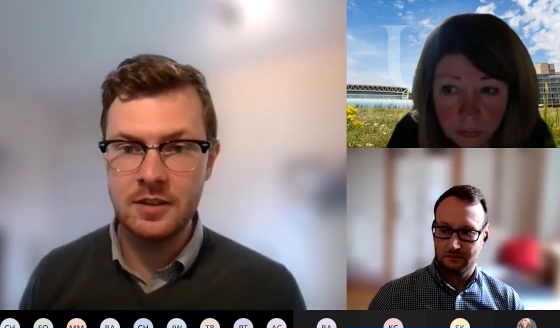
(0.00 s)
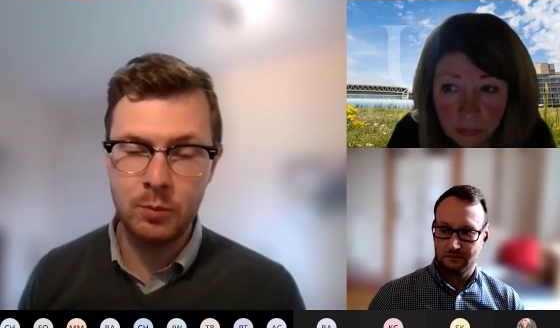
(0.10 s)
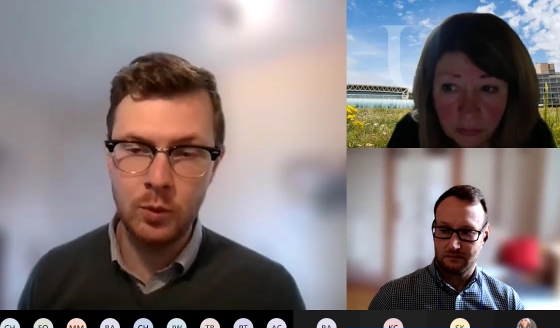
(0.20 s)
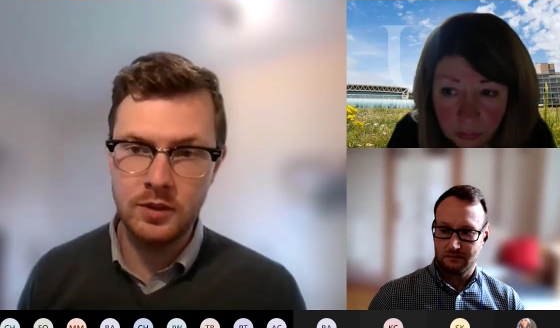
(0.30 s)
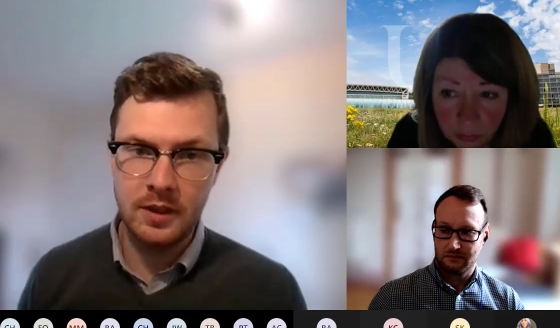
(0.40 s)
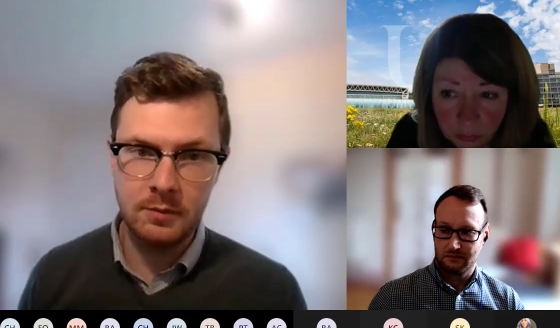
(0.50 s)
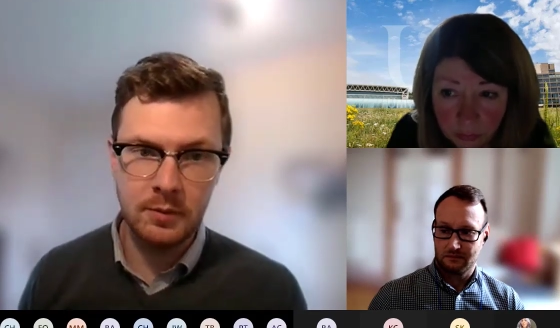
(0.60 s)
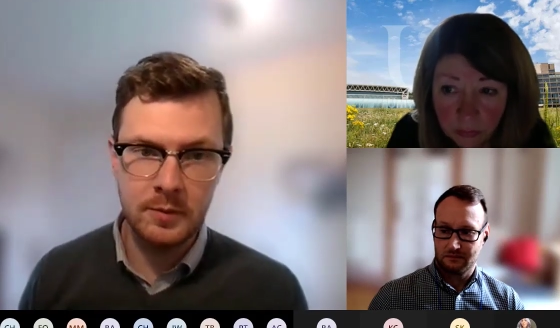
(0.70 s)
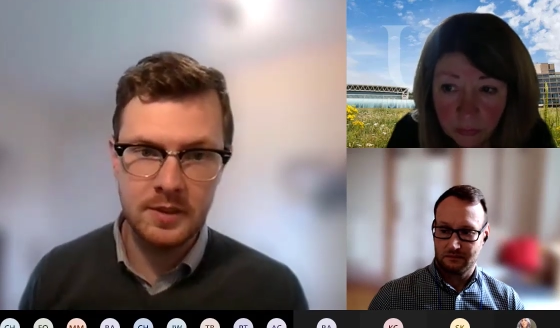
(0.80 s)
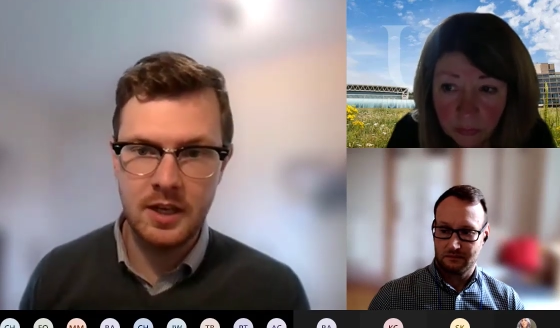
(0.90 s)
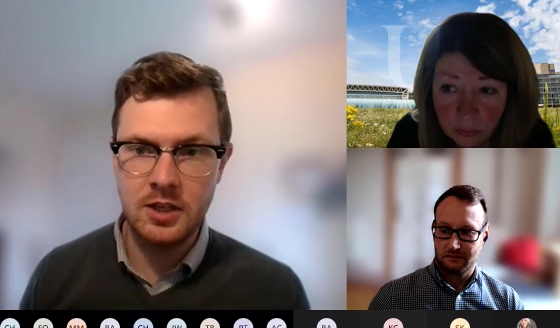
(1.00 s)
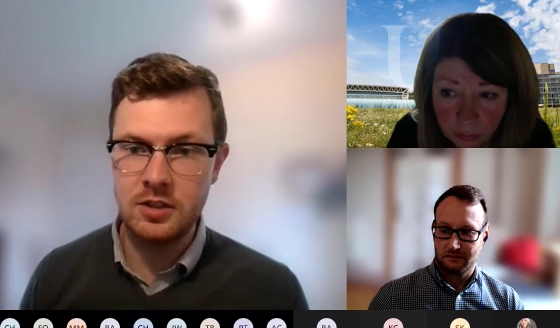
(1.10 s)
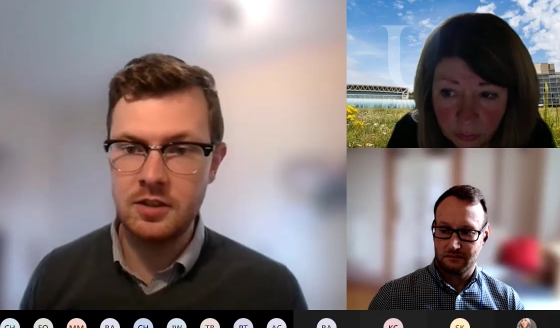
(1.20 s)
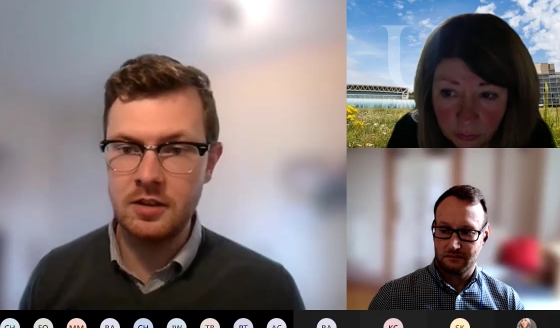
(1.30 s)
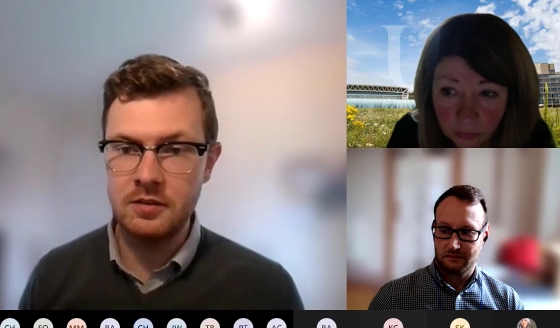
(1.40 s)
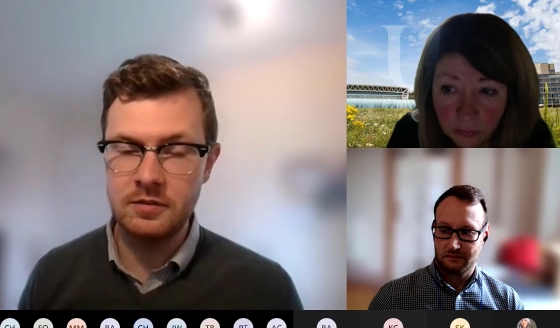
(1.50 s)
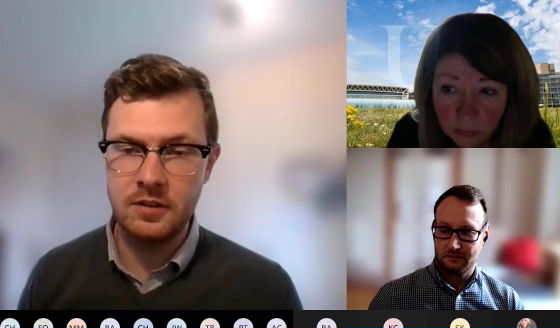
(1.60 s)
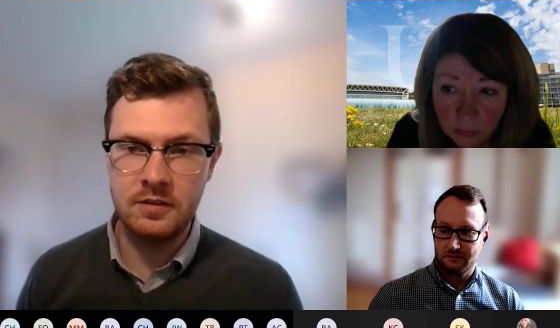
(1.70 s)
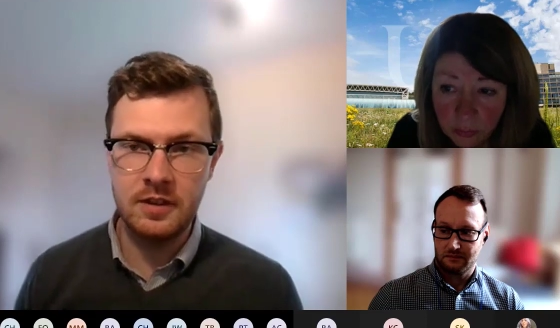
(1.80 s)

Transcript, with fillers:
Speaker 1: supporting the implementation of,